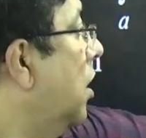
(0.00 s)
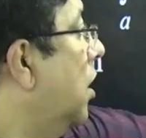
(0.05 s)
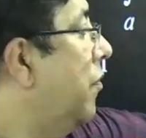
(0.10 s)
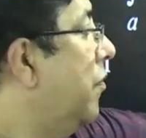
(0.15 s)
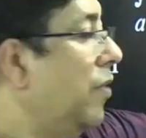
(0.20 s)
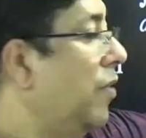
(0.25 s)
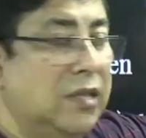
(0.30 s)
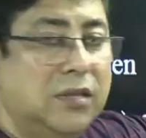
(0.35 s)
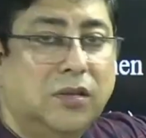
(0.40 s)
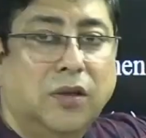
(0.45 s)

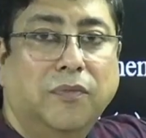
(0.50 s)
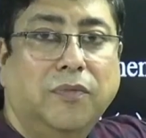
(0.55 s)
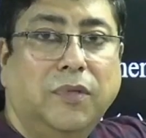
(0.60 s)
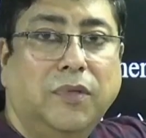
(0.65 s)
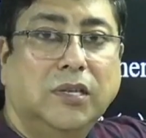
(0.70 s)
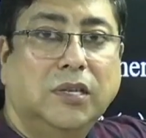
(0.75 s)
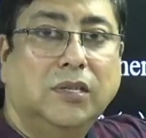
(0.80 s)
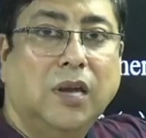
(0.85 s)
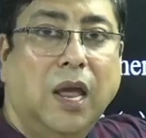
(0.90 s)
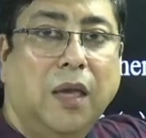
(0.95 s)
if it is of
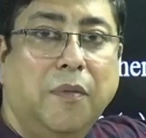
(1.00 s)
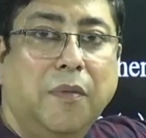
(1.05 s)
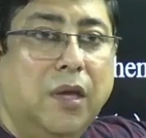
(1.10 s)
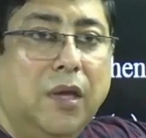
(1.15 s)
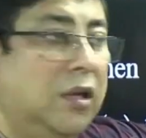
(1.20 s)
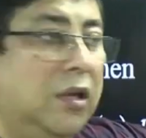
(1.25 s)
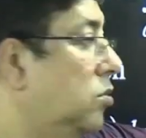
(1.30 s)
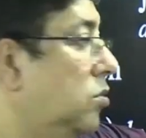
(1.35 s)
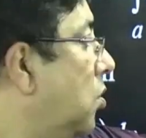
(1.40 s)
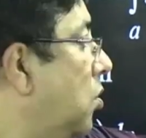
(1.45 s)
this type.
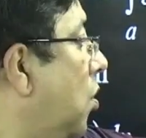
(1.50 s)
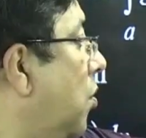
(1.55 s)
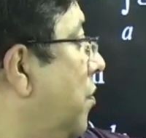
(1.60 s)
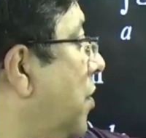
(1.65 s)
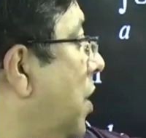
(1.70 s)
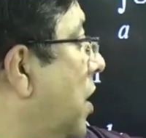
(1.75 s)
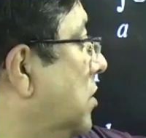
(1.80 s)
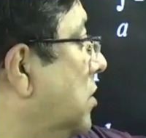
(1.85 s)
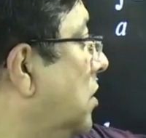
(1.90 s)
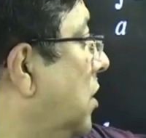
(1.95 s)
So
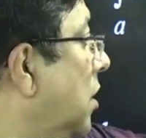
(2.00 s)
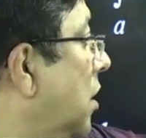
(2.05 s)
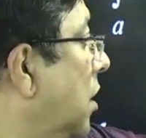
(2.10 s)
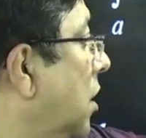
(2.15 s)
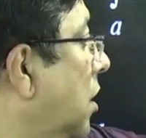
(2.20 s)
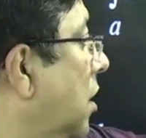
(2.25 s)
obviously